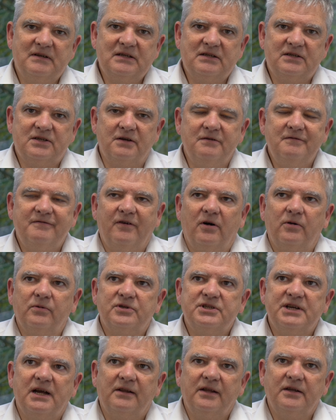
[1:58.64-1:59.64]
twofold
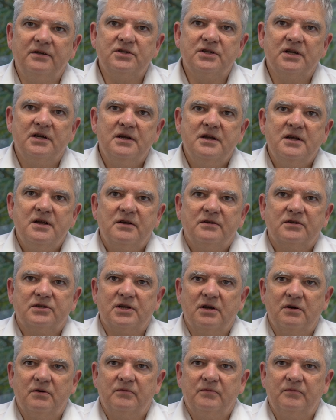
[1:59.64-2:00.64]
challenge.
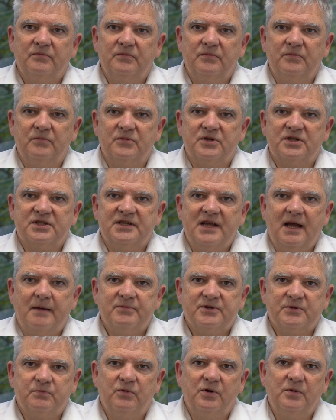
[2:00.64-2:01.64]
So
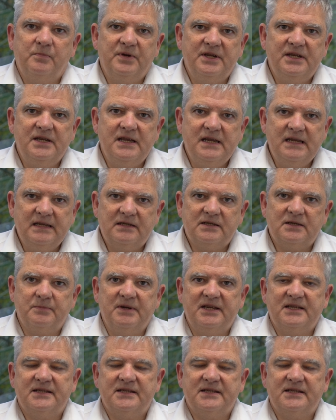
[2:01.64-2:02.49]
steps will need to be